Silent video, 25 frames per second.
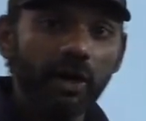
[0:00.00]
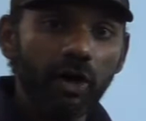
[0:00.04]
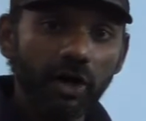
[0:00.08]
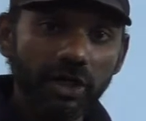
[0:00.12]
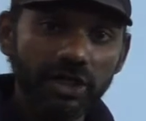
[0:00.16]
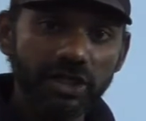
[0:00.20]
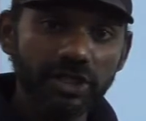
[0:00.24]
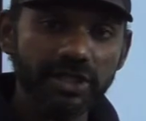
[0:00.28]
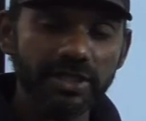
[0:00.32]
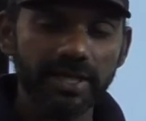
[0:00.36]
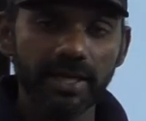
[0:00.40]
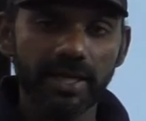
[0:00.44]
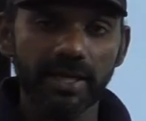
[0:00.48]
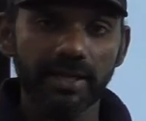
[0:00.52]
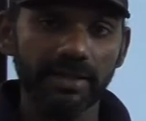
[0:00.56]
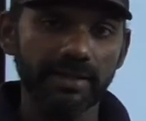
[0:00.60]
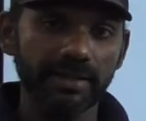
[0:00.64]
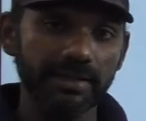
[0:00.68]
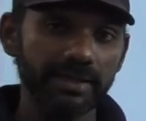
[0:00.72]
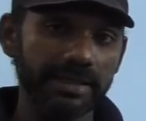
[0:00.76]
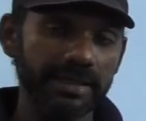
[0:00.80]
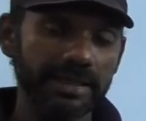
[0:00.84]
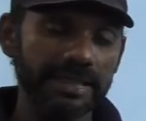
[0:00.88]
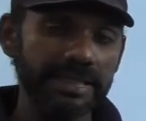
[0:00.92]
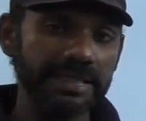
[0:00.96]
or
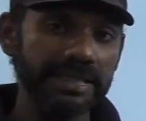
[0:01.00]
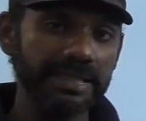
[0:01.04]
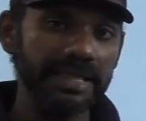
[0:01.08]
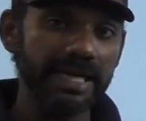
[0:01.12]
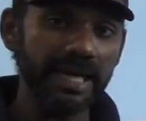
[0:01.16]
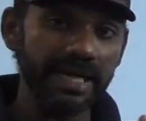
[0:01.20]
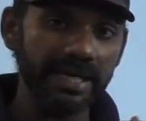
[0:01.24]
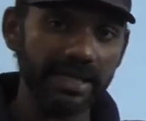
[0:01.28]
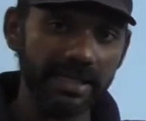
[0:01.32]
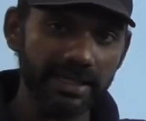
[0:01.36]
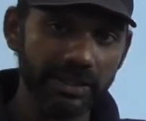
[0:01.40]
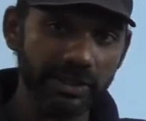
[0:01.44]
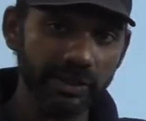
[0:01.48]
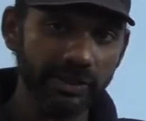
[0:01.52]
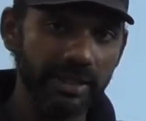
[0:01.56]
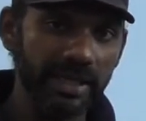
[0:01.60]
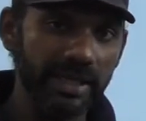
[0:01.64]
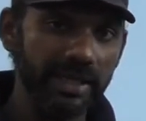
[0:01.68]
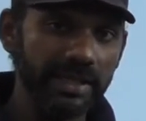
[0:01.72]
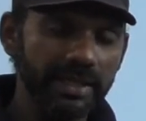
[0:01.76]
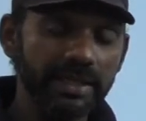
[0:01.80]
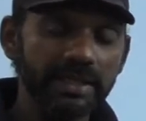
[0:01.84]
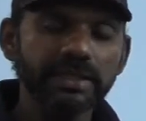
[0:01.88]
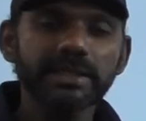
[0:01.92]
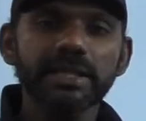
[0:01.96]
shall. Indirect to
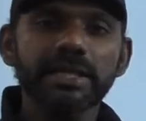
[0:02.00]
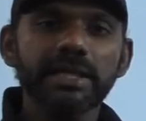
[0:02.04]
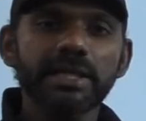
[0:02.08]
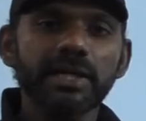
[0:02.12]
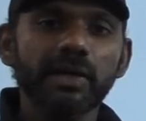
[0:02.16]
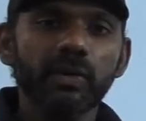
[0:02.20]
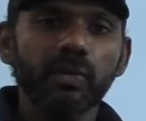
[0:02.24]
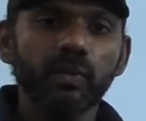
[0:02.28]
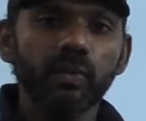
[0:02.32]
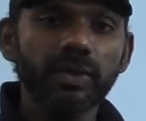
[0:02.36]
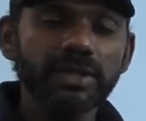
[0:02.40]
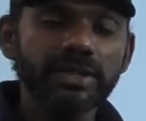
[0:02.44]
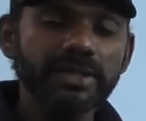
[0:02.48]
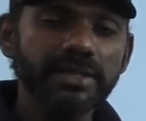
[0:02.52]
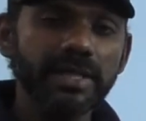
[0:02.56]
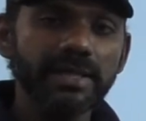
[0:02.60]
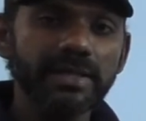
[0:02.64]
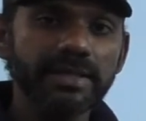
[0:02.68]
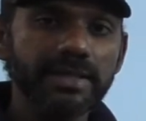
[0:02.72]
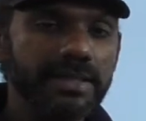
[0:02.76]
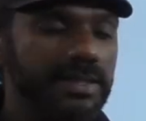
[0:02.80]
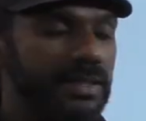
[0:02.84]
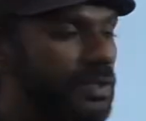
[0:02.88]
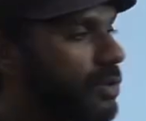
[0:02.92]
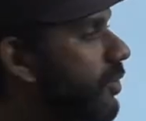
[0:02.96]
direct. Would
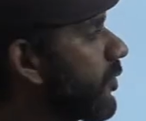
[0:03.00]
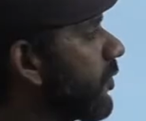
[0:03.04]
changes to